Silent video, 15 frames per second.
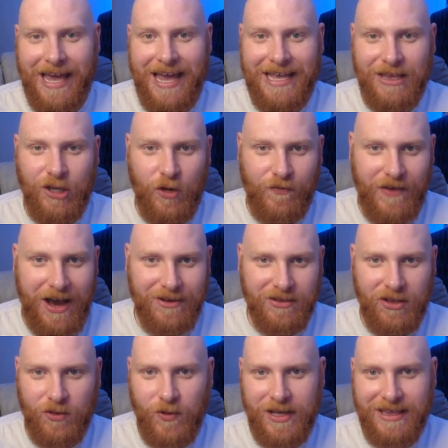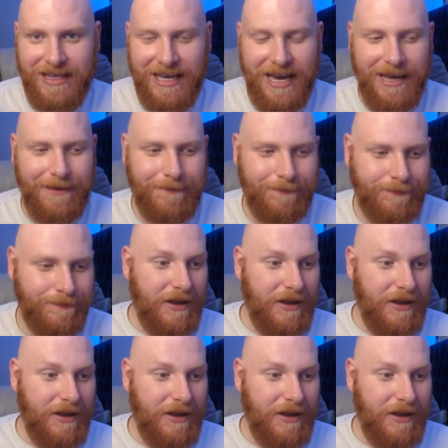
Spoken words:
it in 2028.